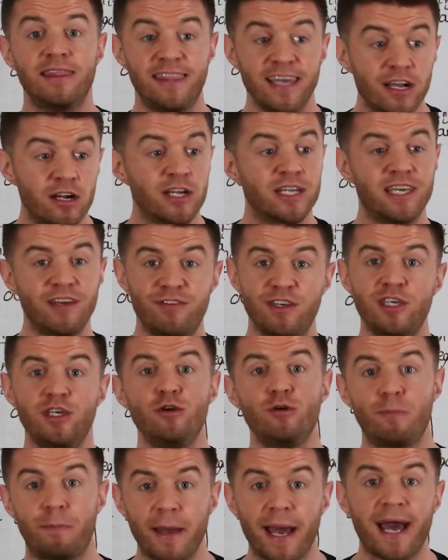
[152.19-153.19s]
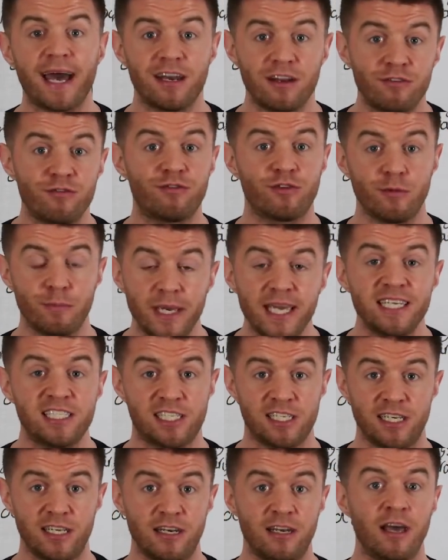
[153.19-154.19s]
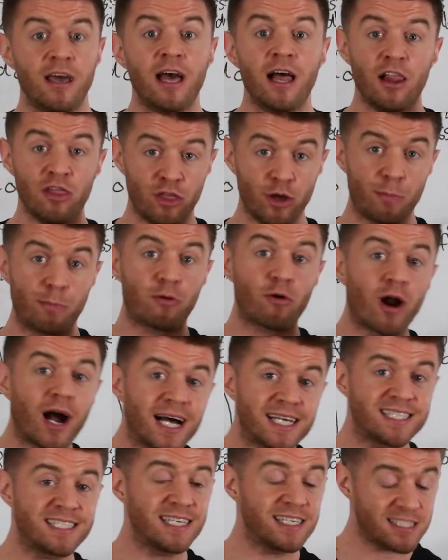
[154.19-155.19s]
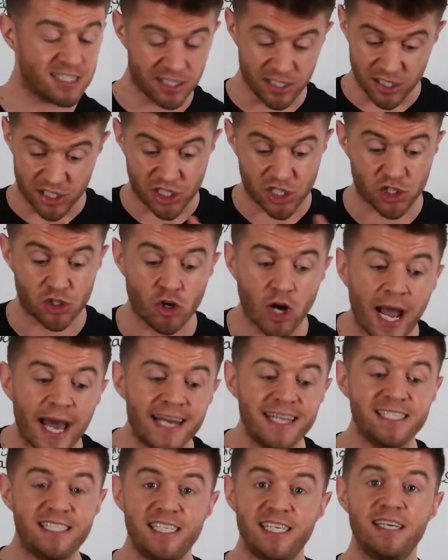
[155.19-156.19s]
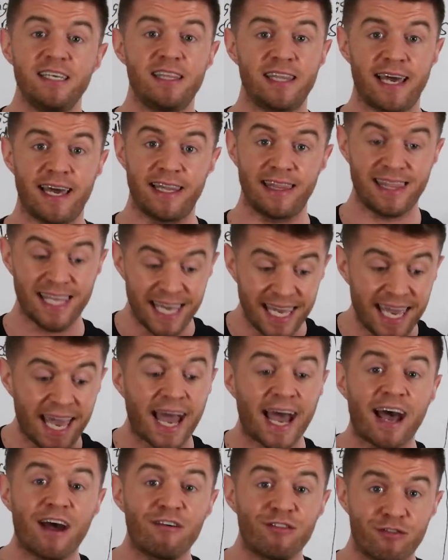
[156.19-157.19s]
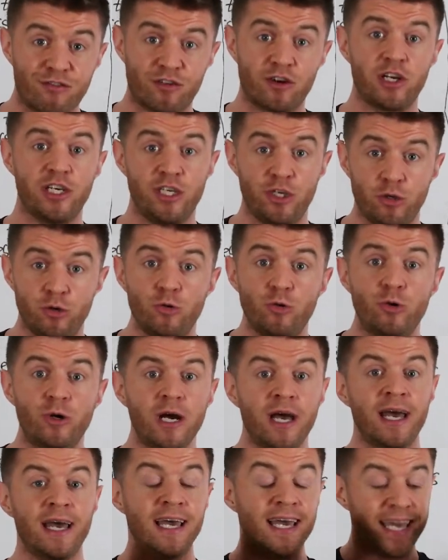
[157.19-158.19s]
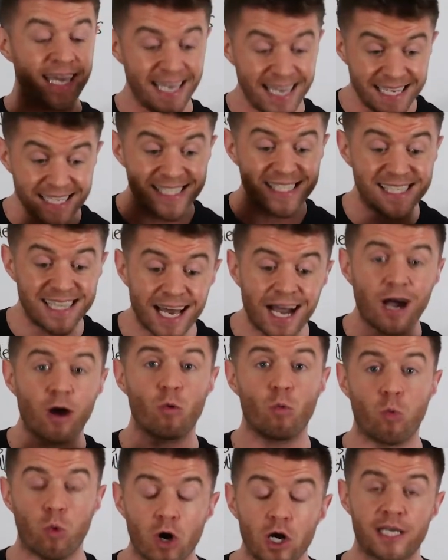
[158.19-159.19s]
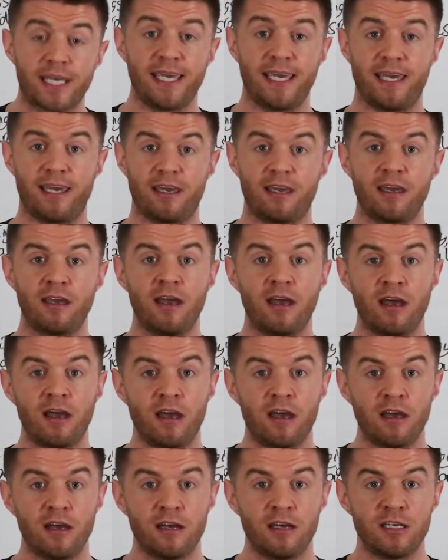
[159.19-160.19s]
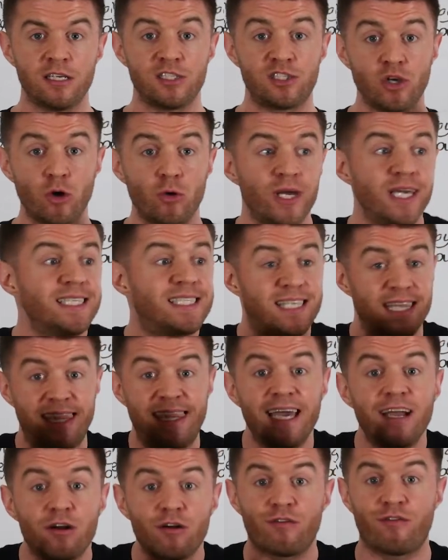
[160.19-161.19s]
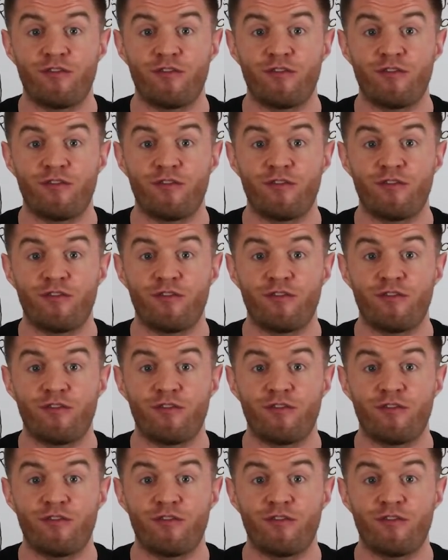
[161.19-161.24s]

They're giving you bad information. The process, the strategy that they have for you is not working. So it's their